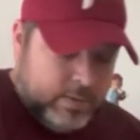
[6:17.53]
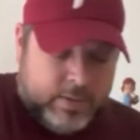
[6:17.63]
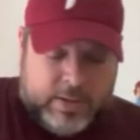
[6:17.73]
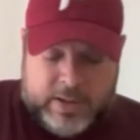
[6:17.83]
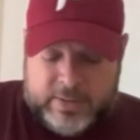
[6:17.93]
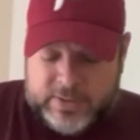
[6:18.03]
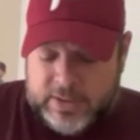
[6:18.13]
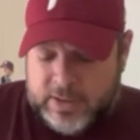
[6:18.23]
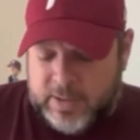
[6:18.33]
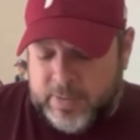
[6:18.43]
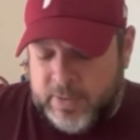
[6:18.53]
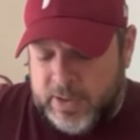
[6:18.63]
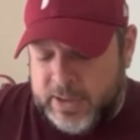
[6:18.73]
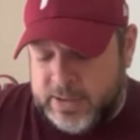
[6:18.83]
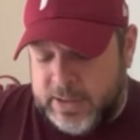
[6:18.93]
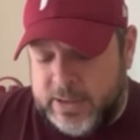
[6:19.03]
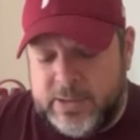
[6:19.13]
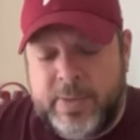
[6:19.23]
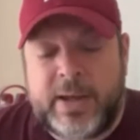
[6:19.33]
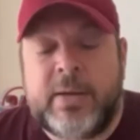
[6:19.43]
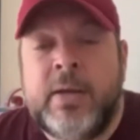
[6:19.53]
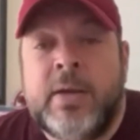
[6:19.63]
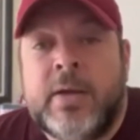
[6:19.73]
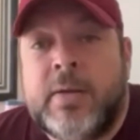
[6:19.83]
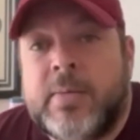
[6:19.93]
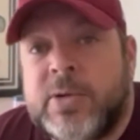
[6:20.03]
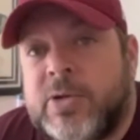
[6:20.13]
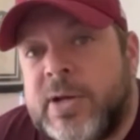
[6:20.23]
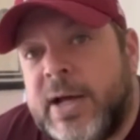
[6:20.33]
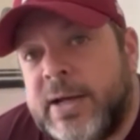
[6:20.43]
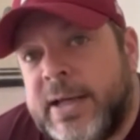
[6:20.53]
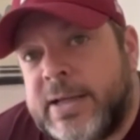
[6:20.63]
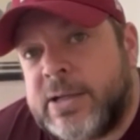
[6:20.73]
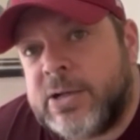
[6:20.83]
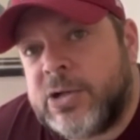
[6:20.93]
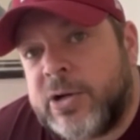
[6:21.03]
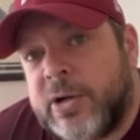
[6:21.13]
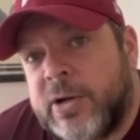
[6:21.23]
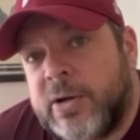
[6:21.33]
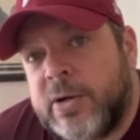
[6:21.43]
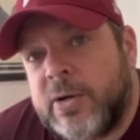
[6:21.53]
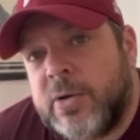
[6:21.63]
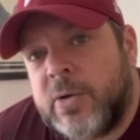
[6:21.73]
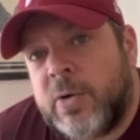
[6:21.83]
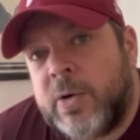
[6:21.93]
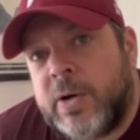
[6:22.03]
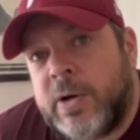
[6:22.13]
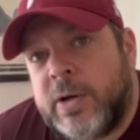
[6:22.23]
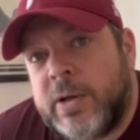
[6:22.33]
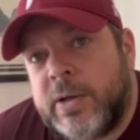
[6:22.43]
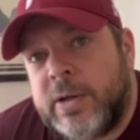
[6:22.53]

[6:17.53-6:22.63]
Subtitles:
I've seen a couple of you guys getting these back. Mr. Don Kessinger on